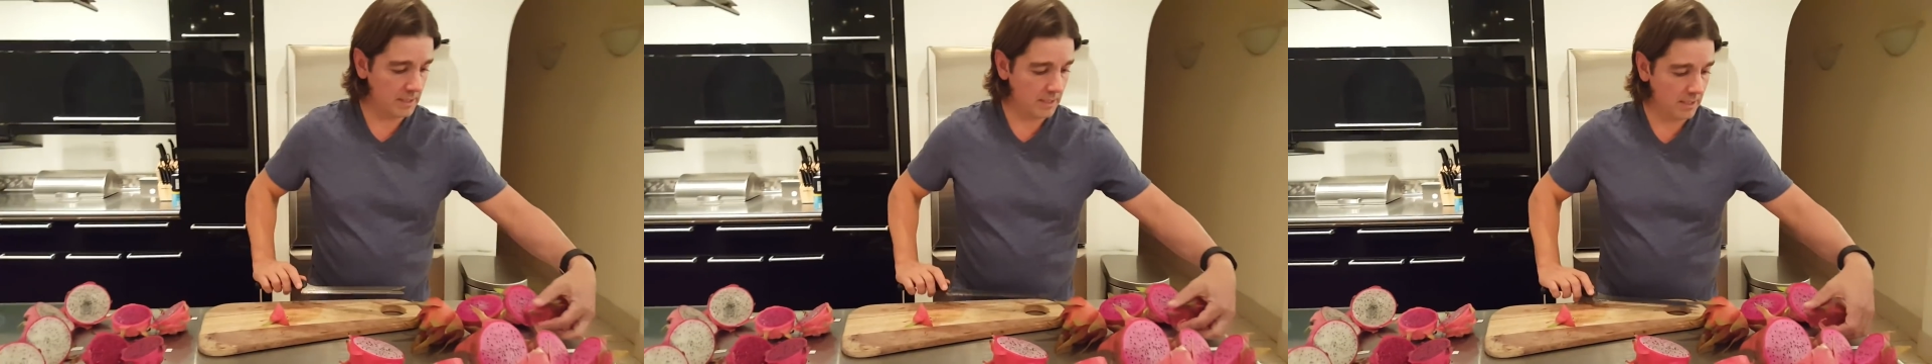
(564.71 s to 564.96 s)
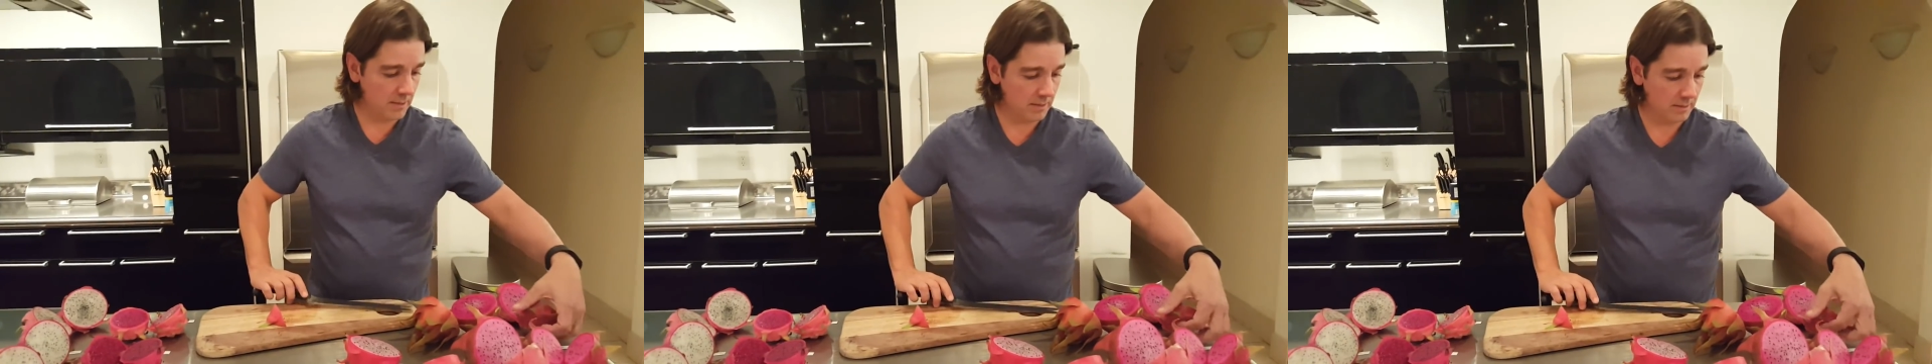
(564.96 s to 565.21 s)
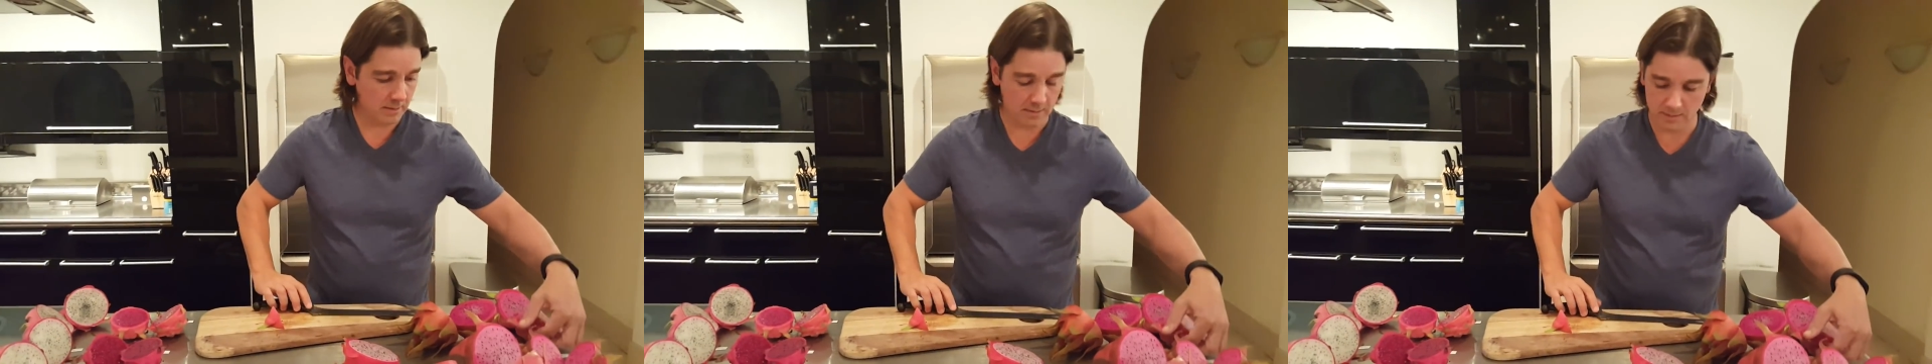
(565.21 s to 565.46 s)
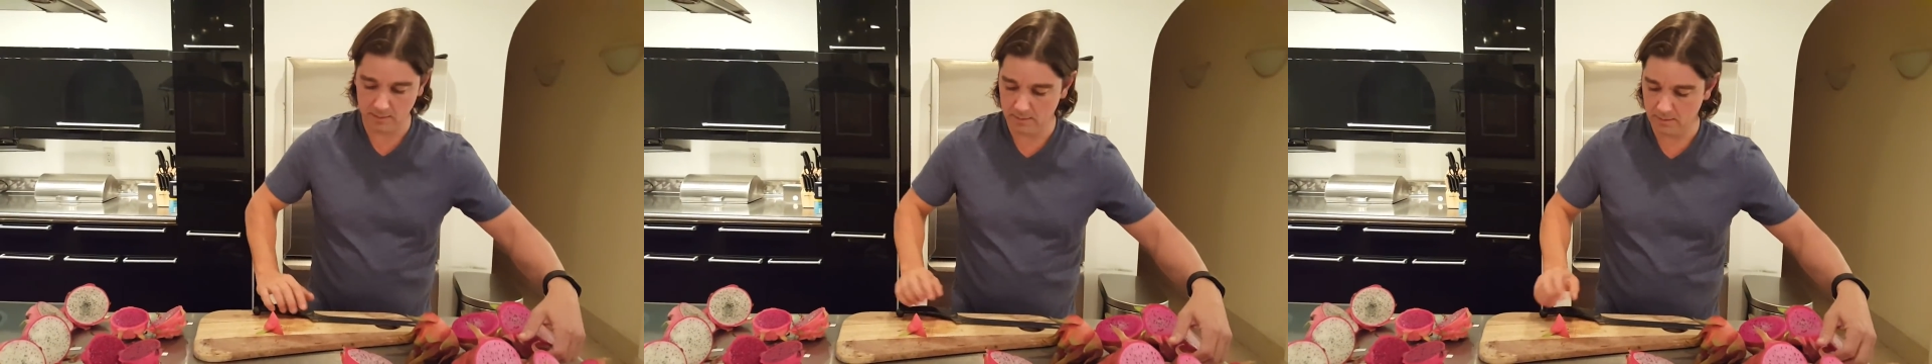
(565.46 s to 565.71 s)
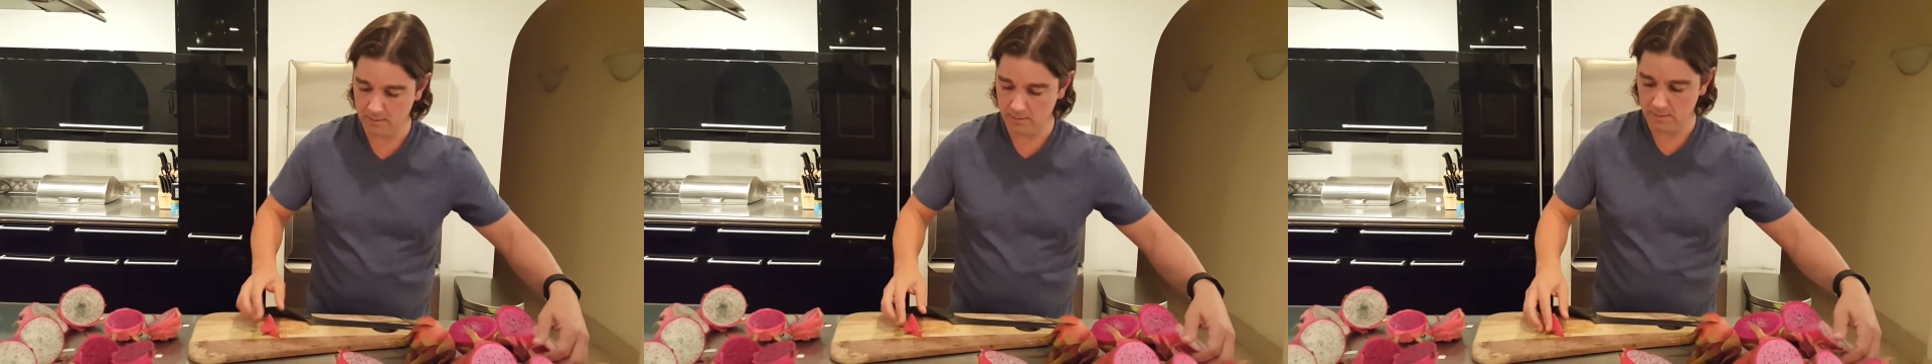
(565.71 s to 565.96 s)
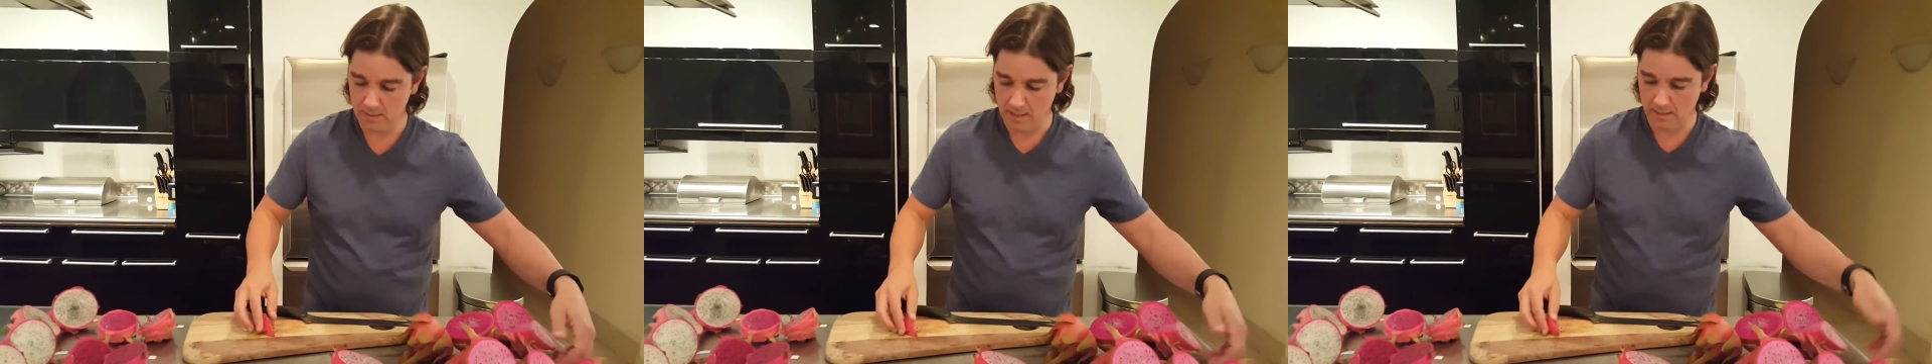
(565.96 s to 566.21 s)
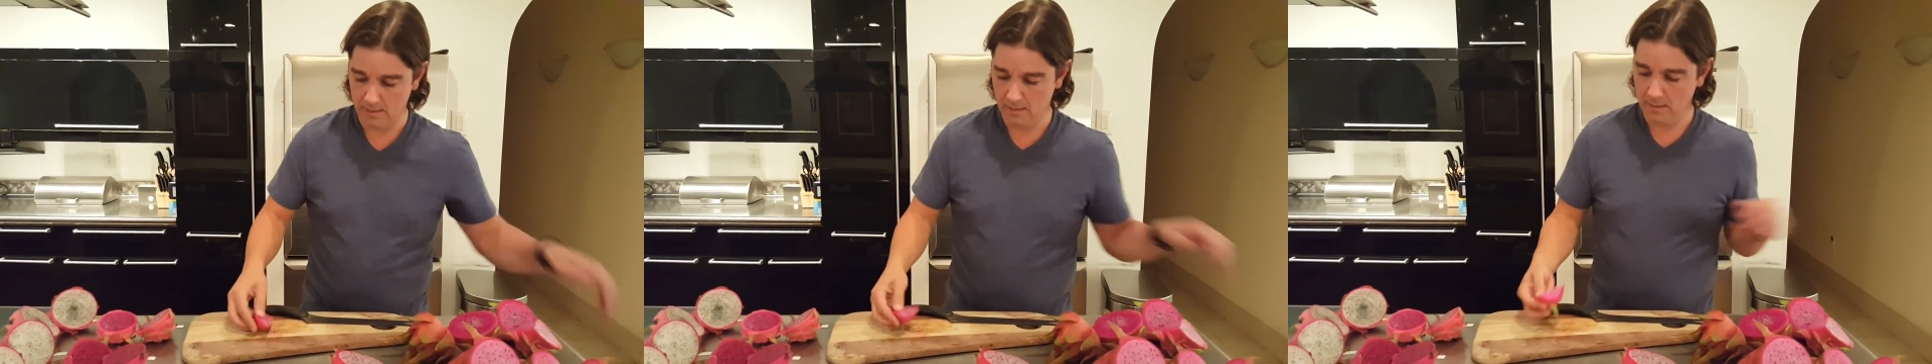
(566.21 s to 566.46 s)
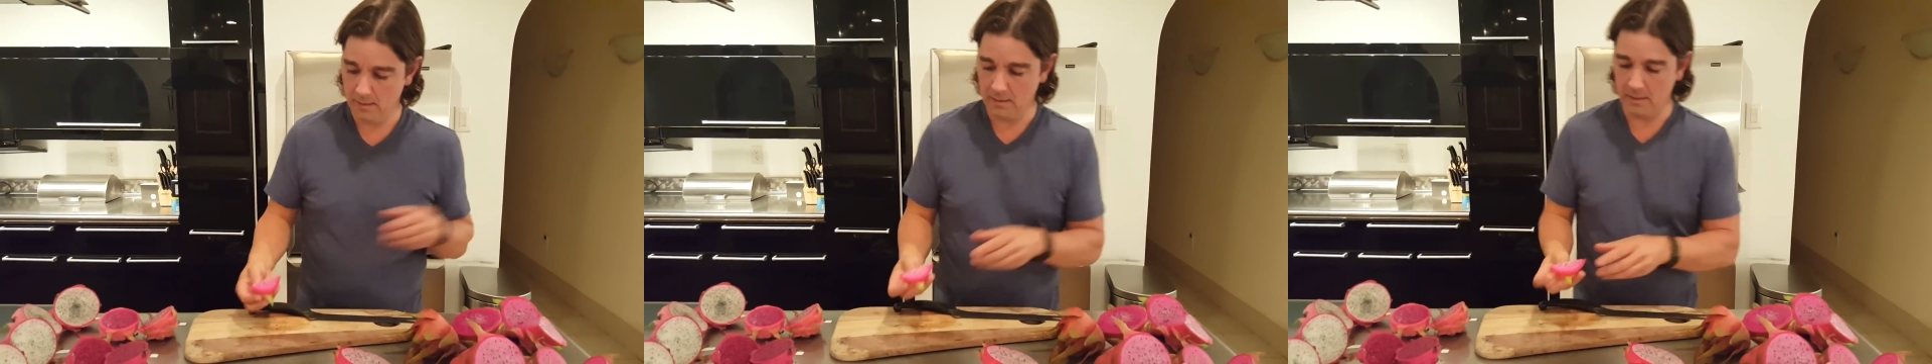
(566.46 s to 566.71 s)
off a little piece here
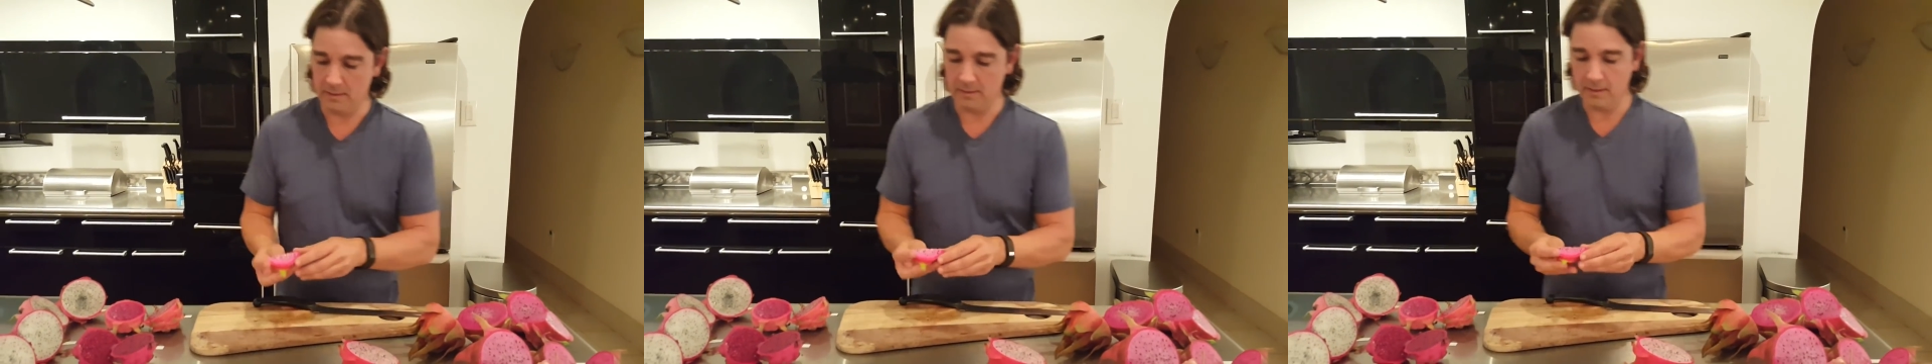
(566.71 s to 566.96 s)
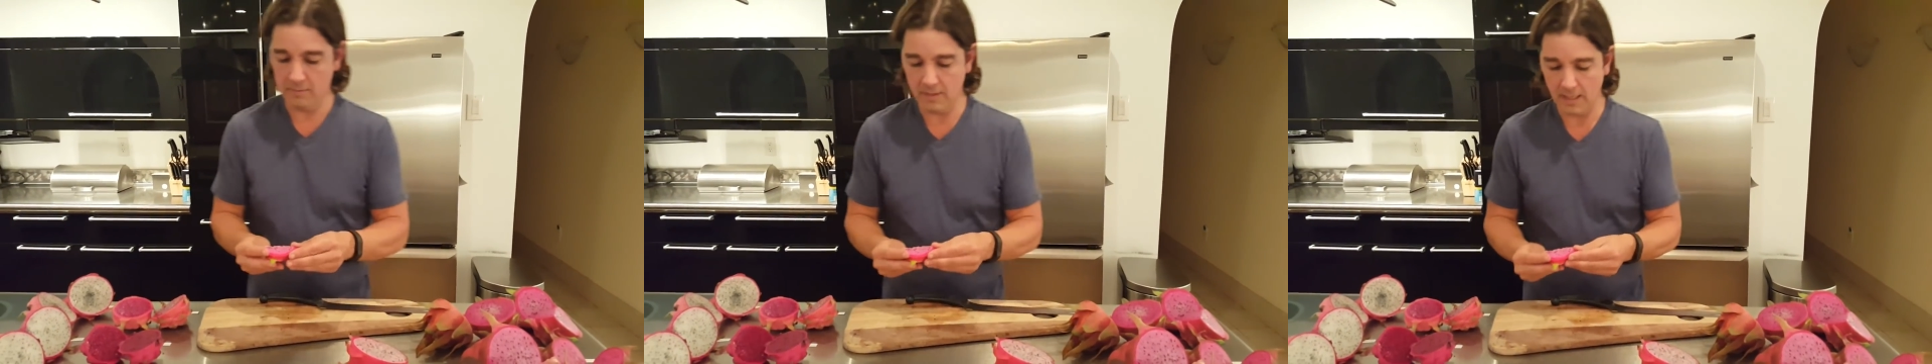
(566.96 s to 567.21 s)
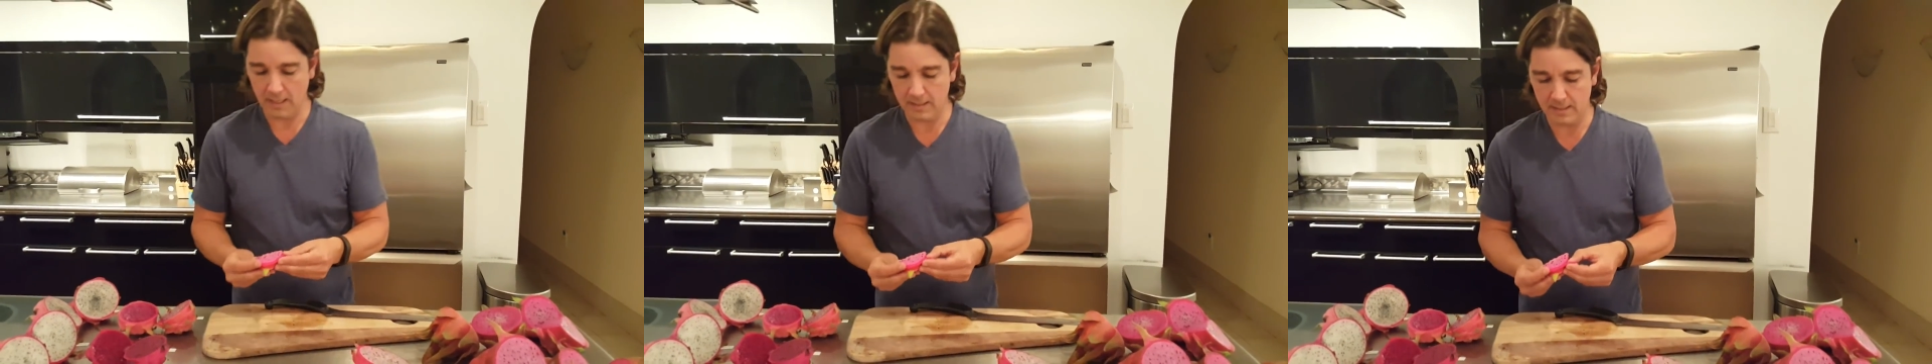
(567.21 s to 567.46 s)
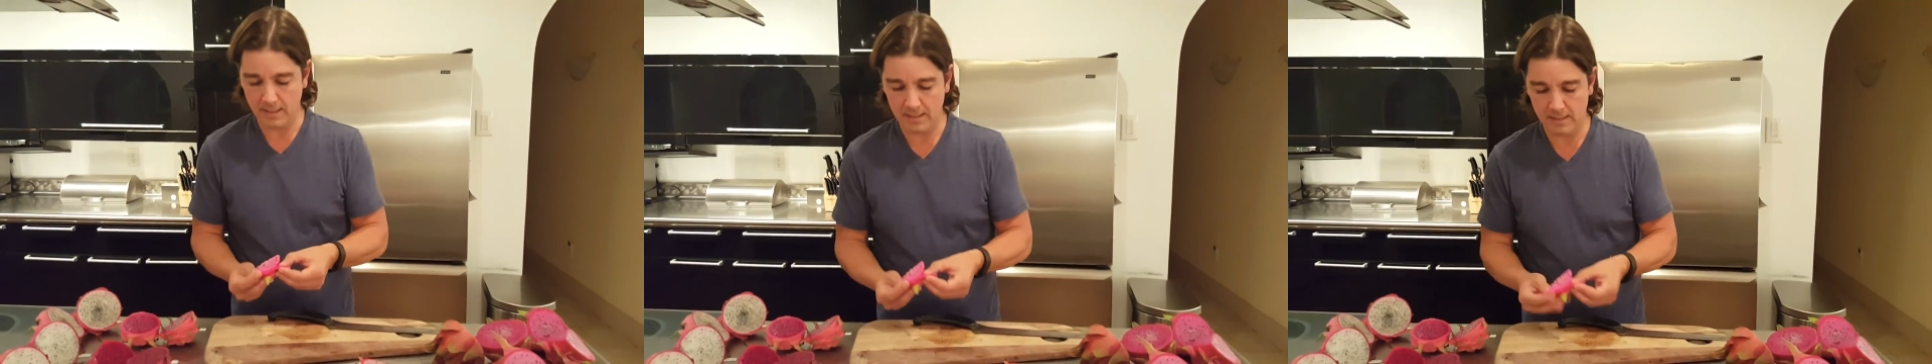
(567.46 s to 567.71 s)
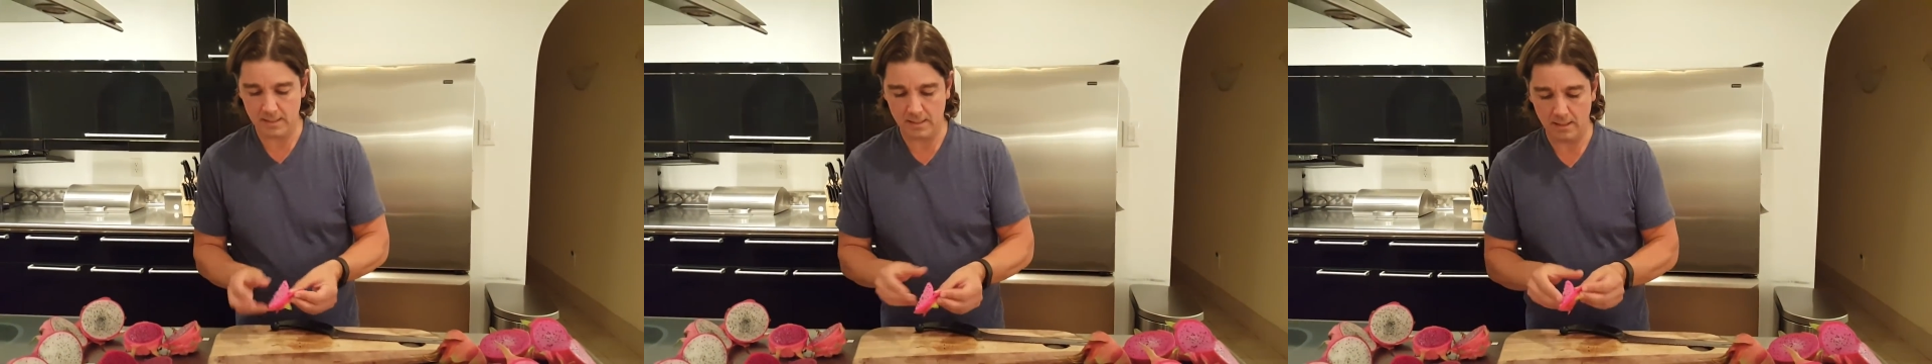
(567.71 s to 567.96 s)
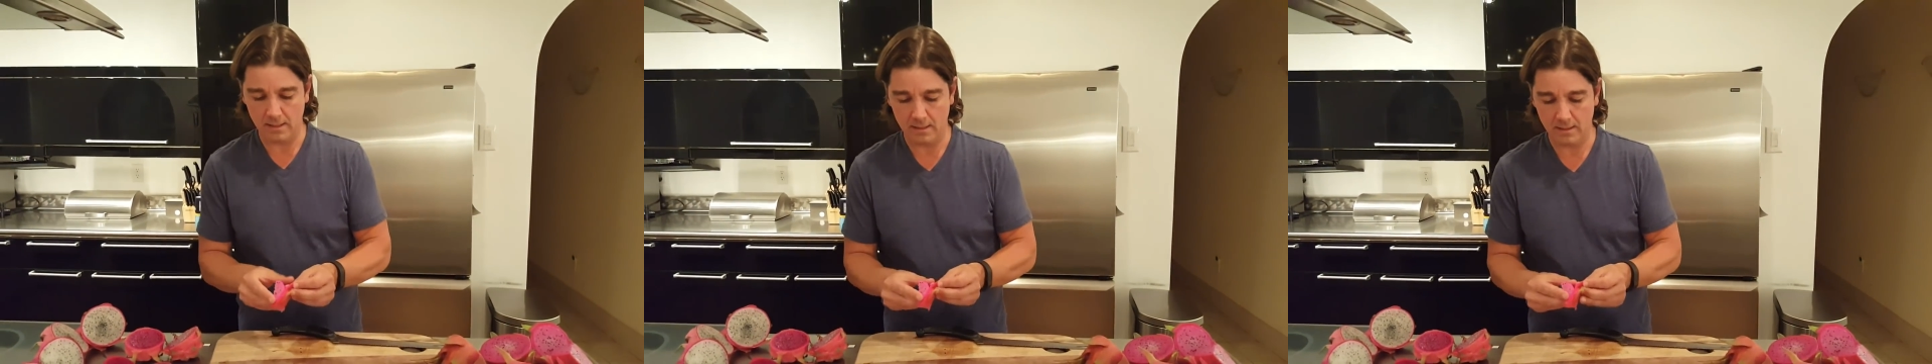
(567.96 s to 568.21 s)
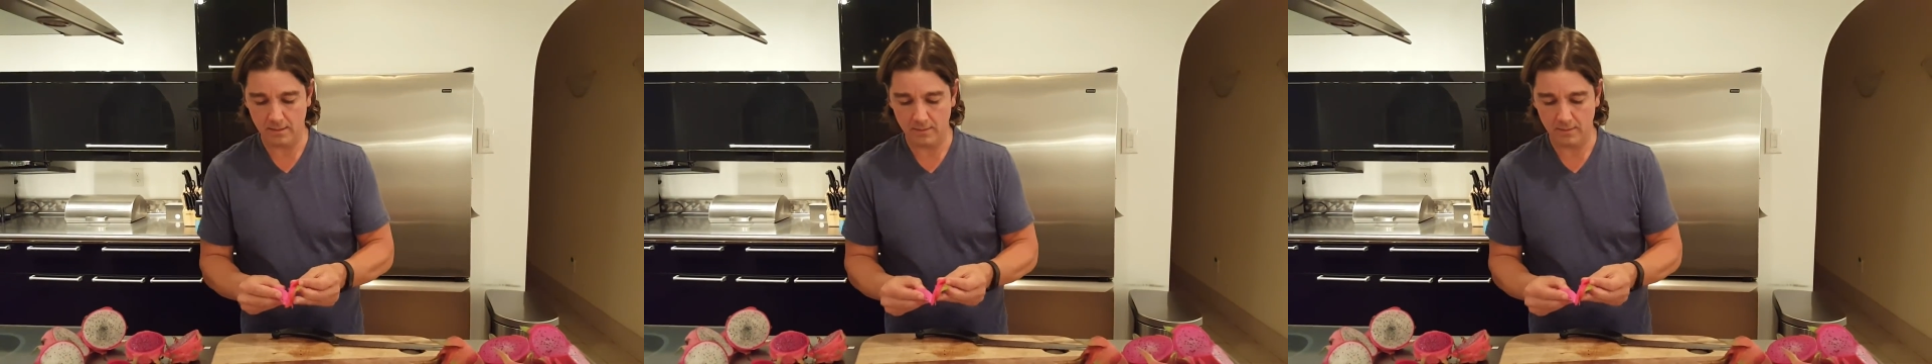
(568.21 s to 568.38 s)
and give that a